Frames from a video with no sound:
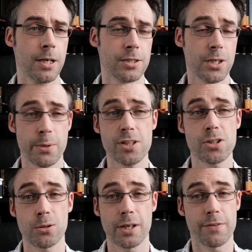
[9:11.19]
So in
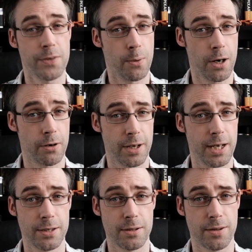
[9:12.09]
short, if you are
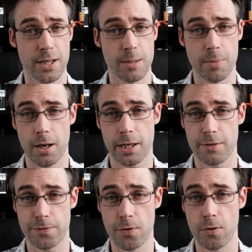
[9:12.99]
in the
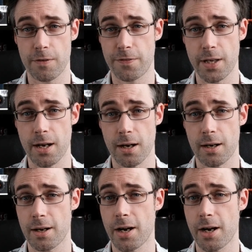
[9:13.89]
market for VR,